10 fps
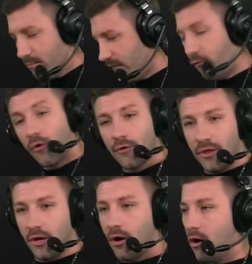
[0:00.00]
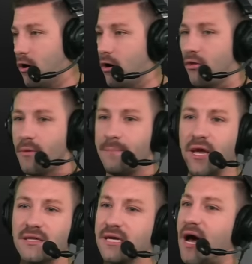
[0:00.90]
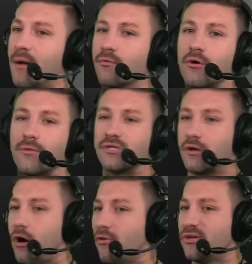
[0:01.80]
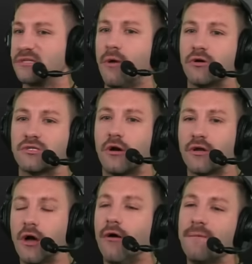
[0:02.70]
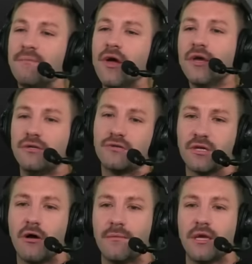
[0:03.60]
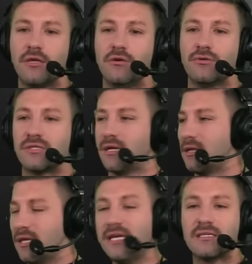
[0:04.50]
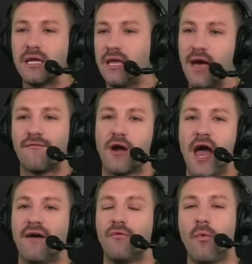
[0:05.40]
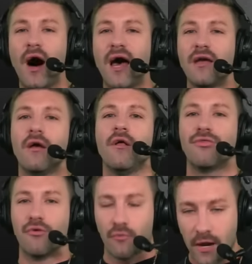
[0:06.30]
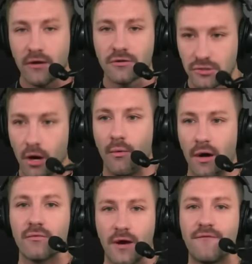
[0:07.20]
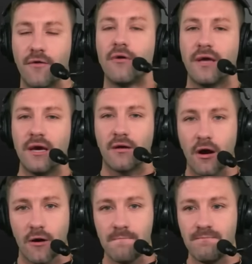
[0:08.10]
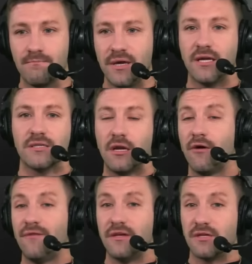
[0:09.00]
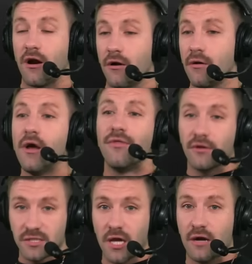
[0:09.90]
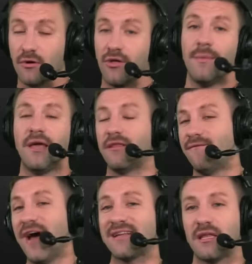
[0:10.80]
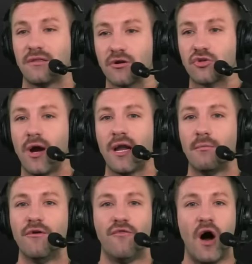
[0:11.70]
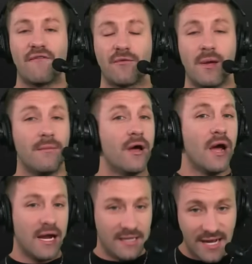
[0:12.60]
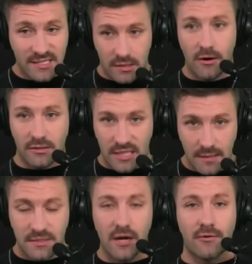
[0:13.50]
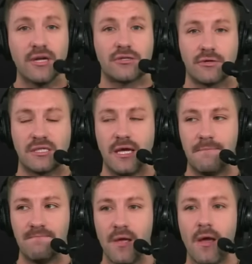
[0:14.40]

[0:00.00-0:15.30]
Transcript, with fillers: before the all the big time rumors and all the smoke started going, you saw him get used the least that you ever have. Why? The Raiders don't want Renfrow to get hurt because they know if he's hurt, they're stuck with him. And the fact that they're trying to move on from him, and yes, there are teams that are interested,